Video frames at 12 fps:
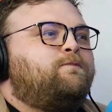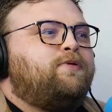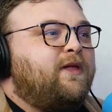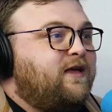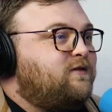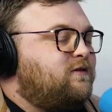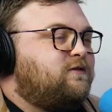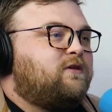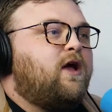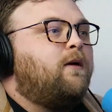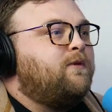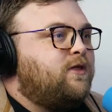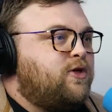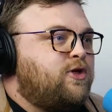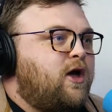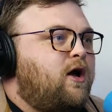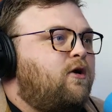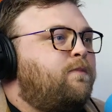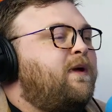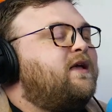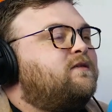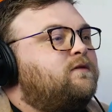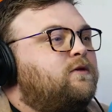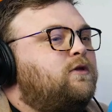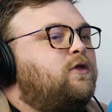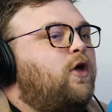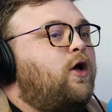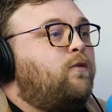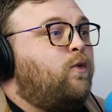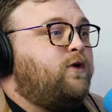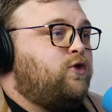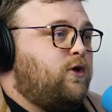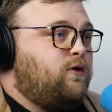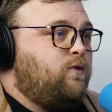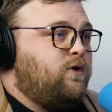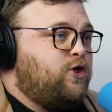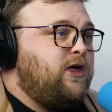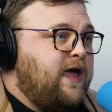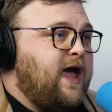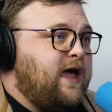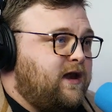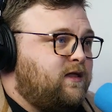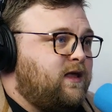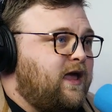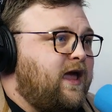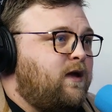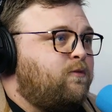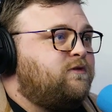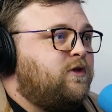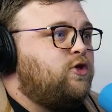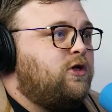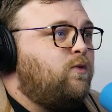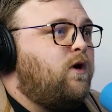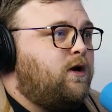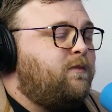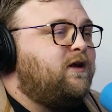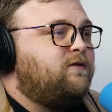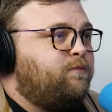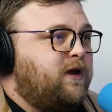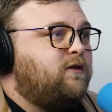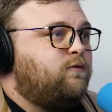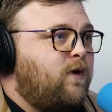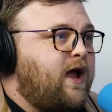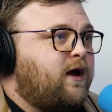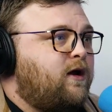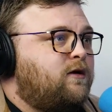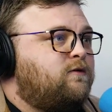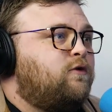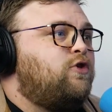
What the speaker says: please just come to the show, because what she had in the game was that she wanted me to spin his record.